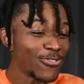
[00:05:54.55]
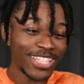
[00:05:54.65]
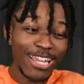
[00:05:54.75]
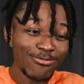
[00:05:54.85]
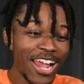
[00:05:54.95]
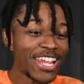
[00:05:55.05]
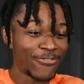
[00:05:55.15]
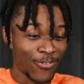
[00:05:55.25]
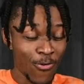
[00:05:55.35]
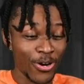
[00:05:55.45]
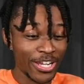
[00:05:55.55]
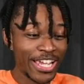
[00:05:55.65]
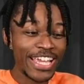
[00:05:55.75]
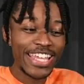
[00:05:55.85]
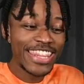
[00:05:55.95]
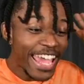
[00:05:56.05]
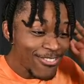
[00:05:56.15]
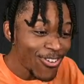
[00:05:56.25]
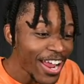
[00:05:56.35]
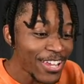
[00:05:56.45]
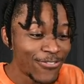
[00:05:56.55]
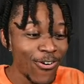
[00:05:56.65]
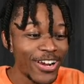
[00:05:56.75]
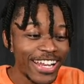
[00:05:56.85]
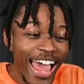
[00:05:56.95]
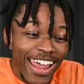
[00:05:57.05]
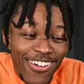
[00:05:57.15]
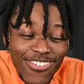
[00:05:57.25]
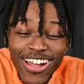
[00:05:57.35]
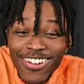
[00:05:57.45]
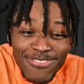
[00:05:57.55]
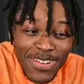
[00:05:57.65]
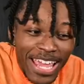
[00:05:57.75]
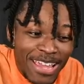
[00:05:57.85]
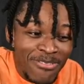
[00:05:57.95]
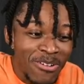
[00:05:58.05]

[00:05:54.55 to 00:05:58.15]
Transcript: They ready for it. They ready for it, and I don't, I don't blame